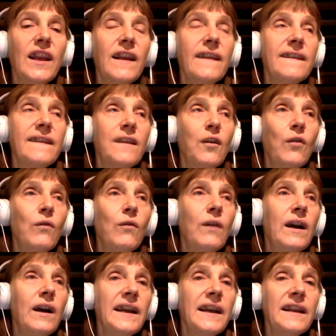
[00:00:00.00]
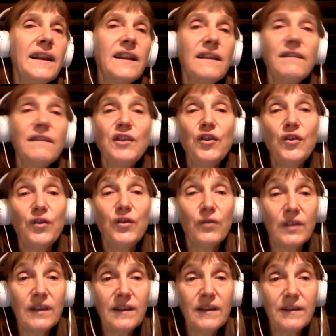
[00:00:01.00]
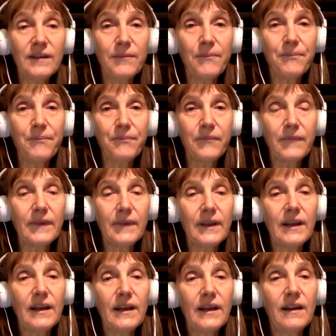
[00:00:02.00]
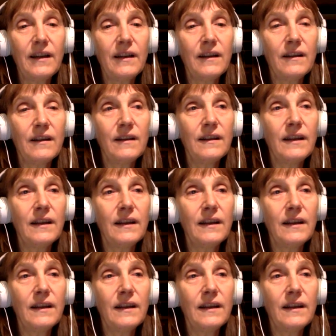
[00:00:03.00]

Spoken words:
So I live in New York, and